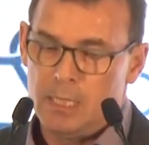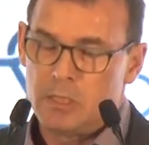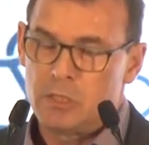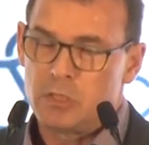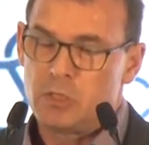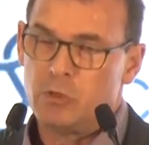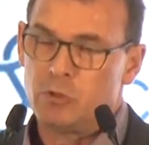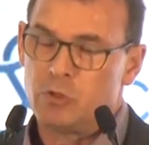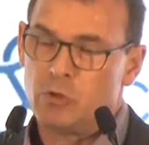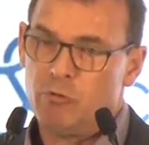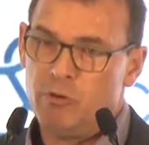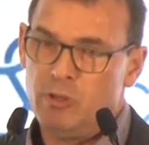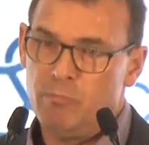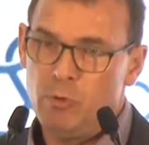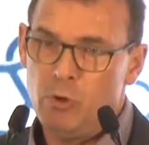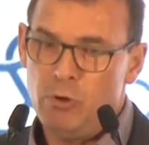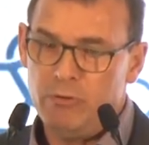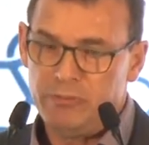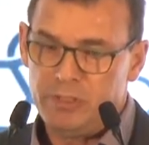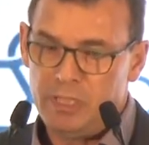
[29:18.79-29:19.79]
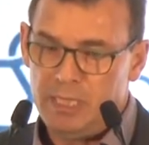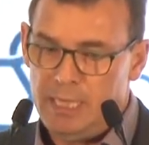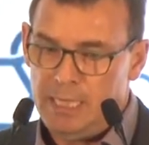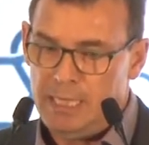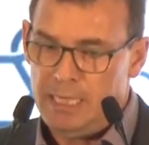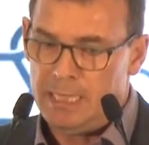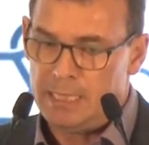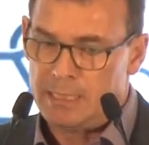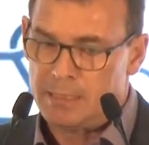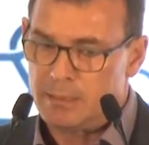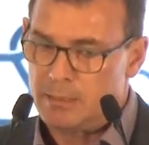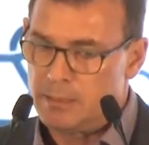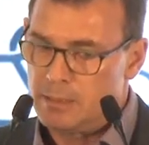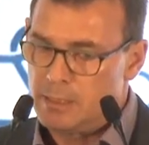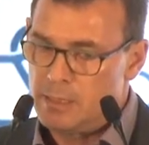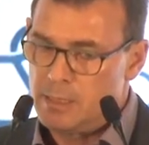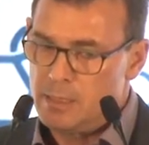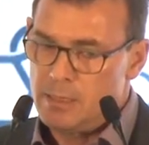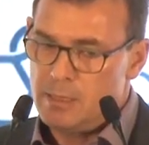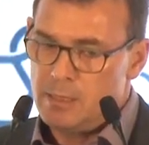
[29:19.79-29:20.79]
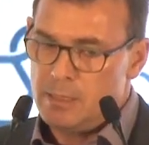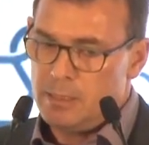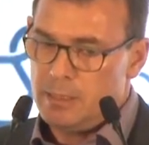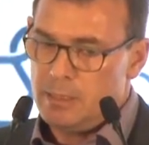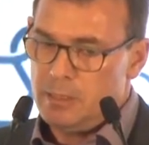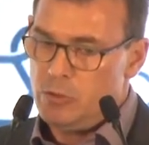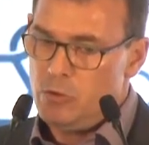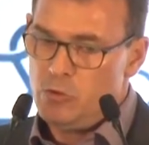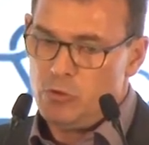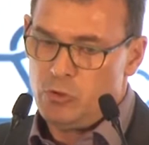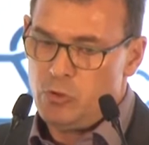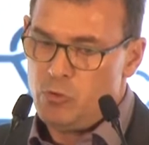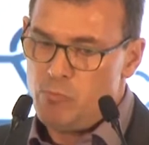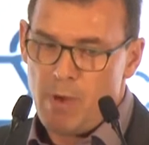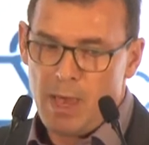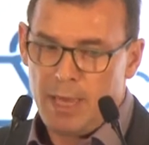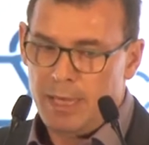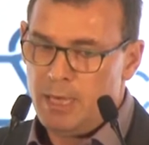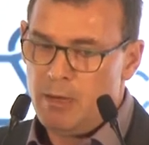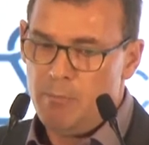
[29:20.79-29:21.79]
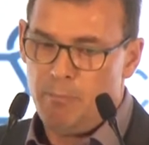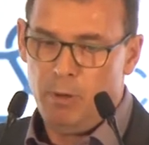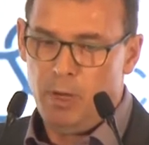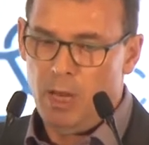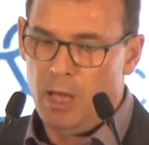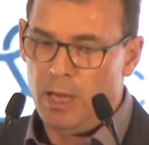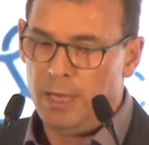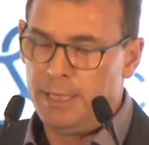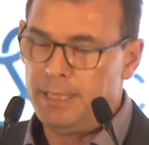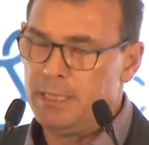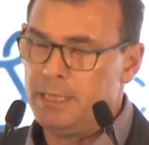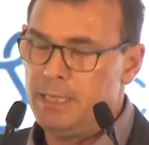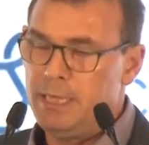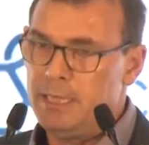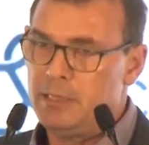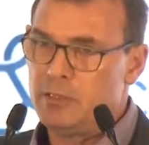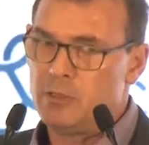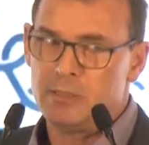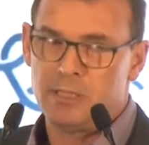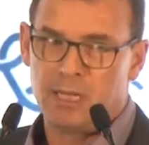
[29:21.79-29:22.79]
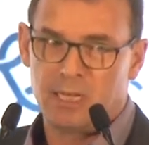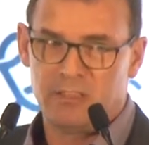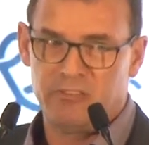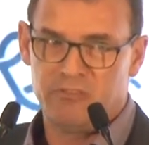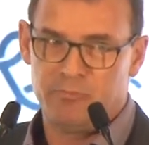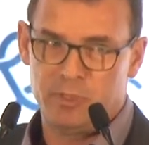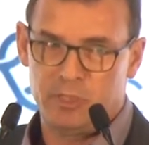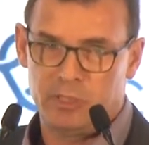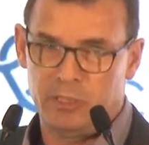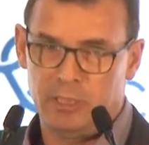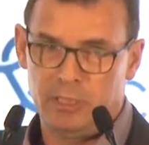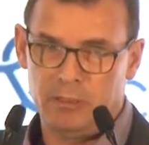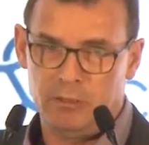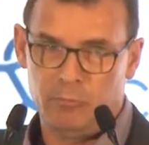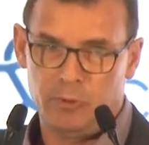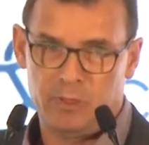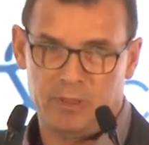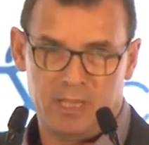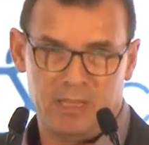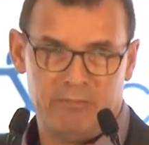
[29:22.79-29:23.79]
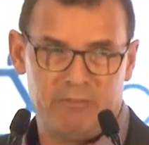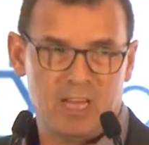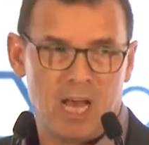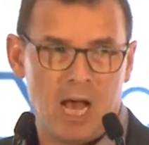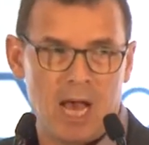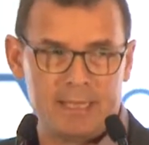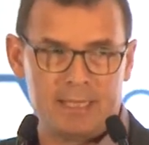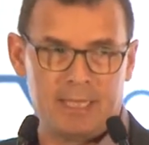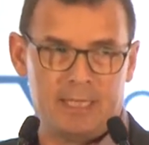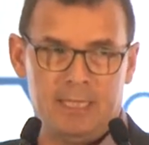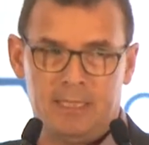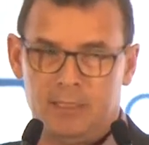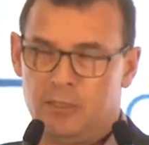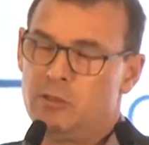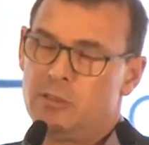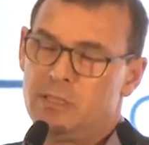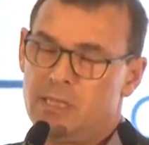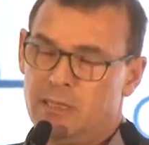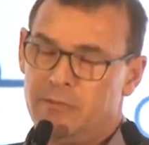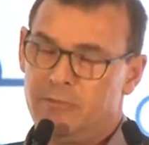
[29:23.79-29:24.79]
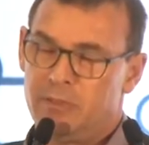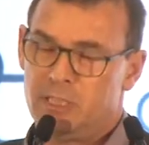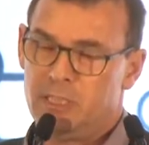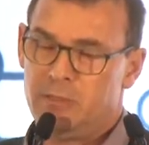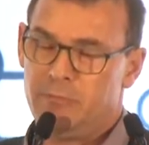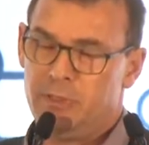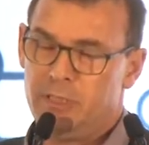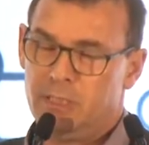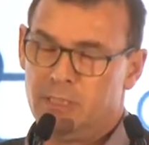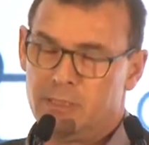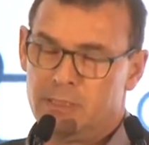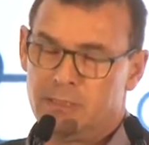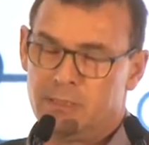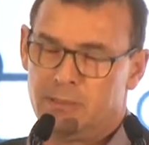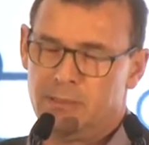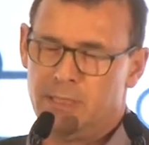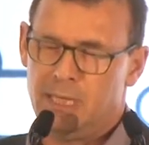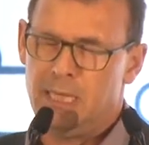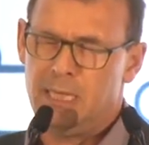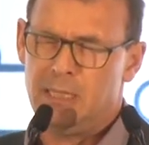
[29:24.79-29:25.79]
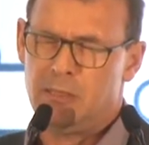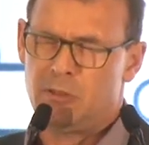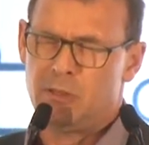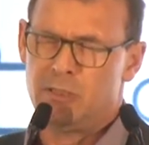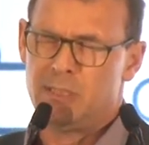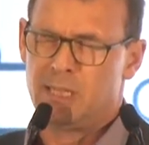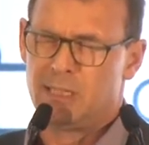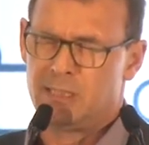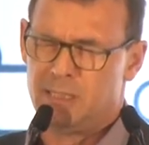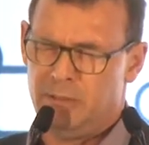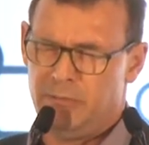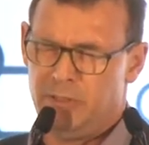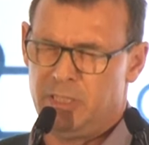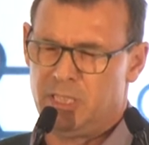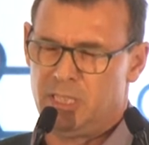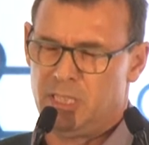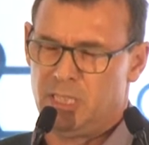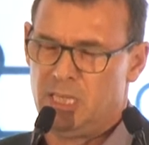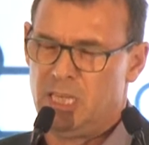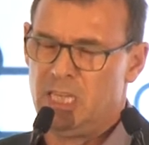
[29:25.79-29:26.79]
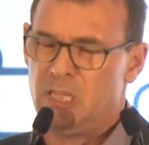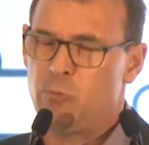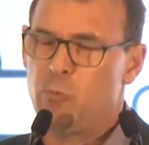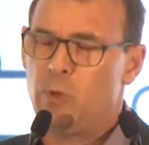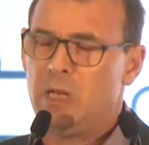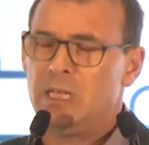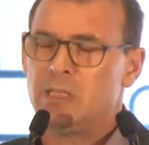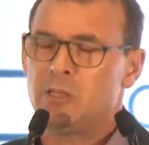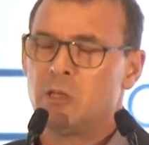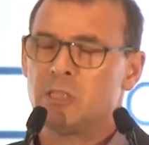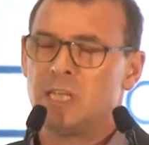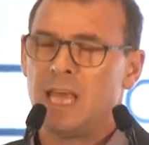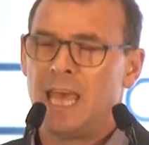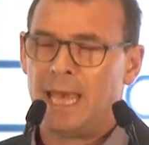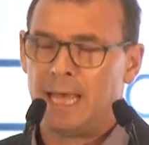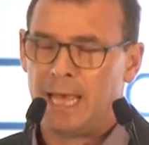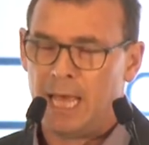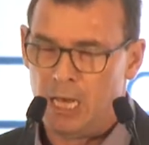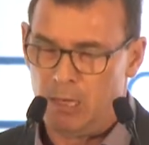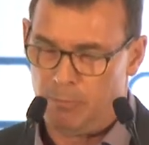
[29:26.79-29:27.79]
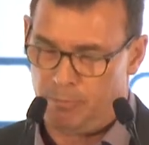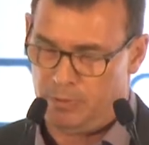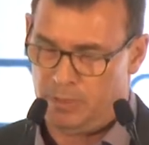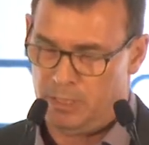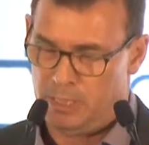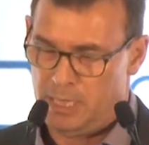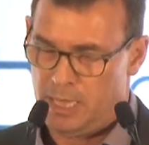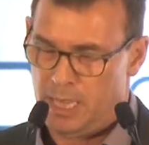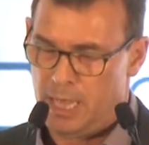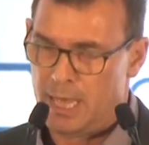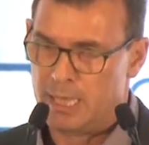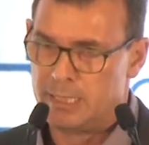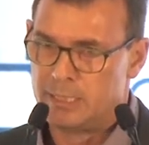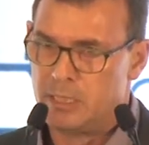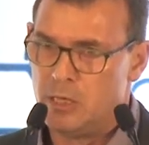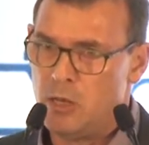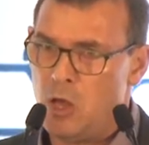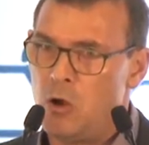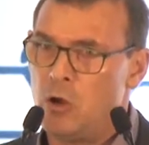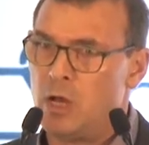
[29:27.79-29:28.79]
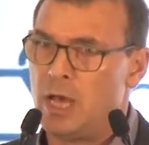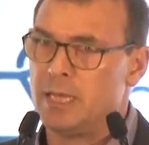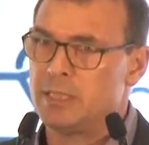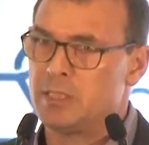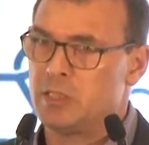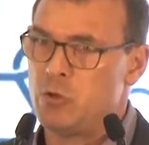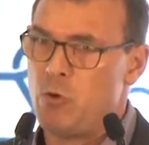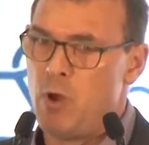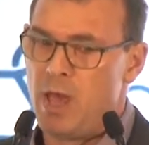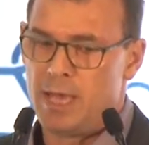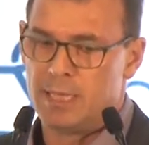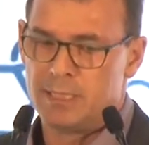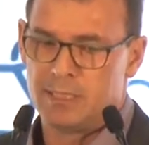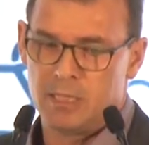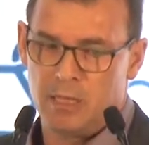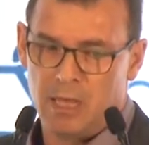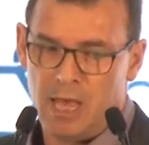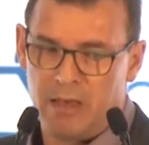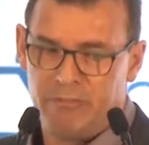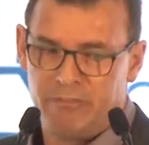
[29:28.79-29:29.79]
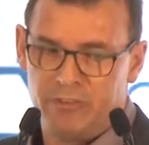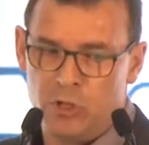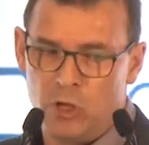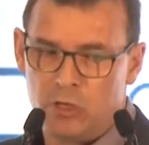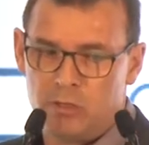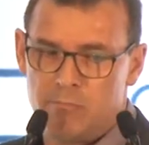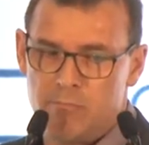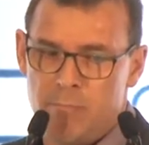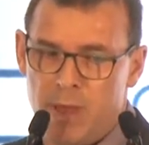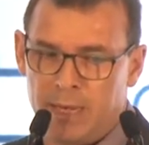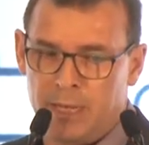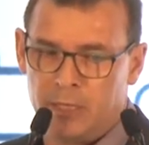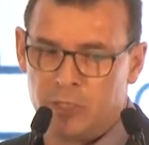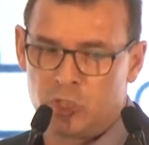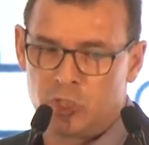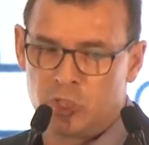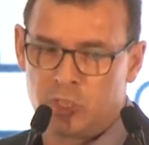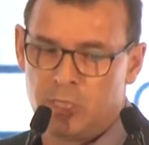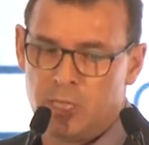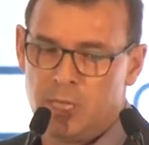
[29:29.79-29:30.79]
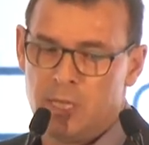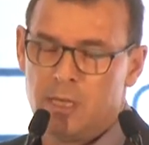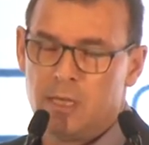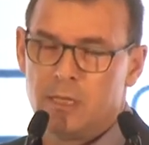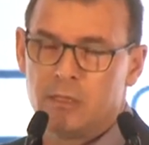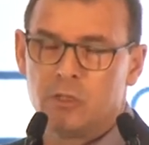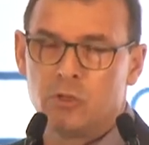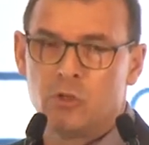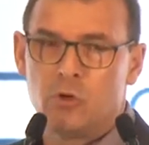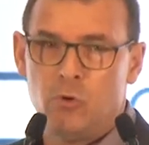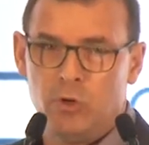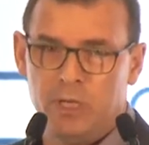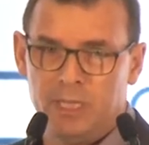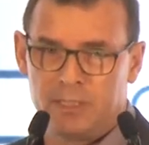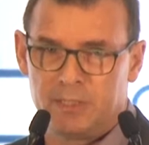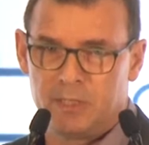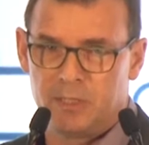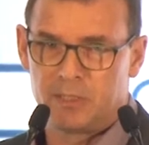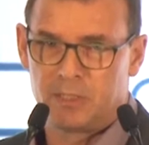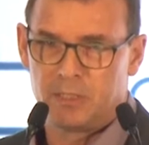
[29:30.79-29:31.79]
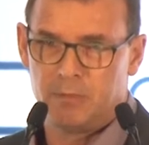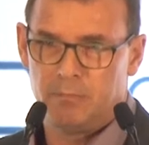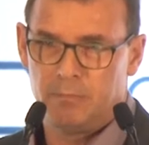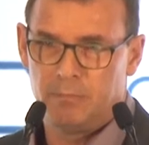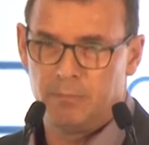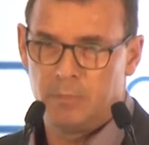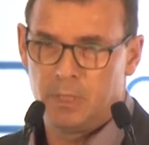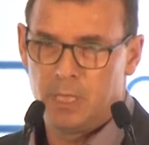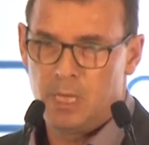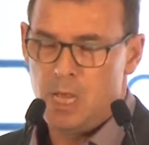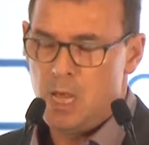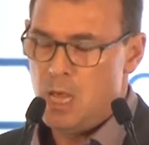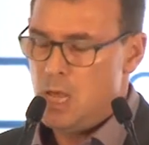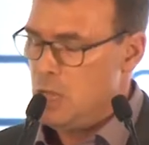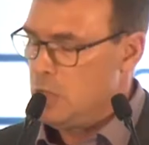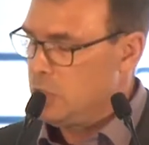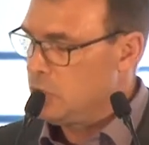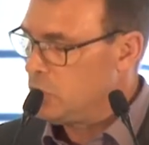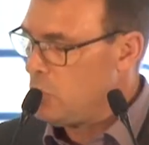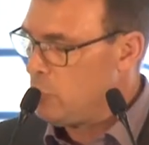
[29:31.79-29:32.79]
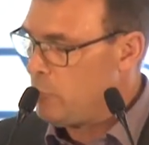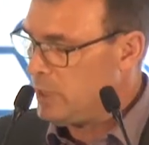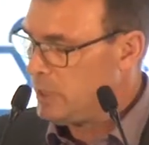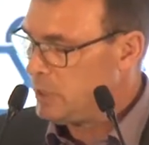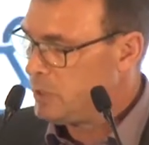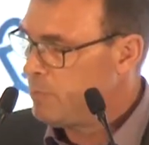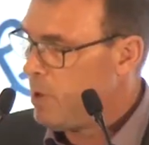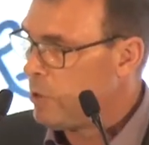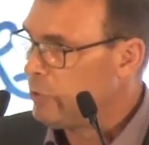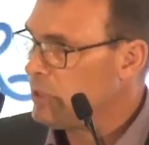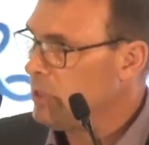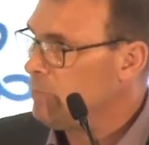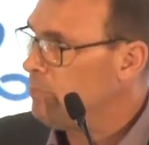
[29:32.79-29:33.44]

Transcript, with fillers: So to remove the heat, you, you may apply a heat conductive material with even higher heat conductivity, heat conductivity. It will not help as long as you has, have not managed the cooling system. So what is most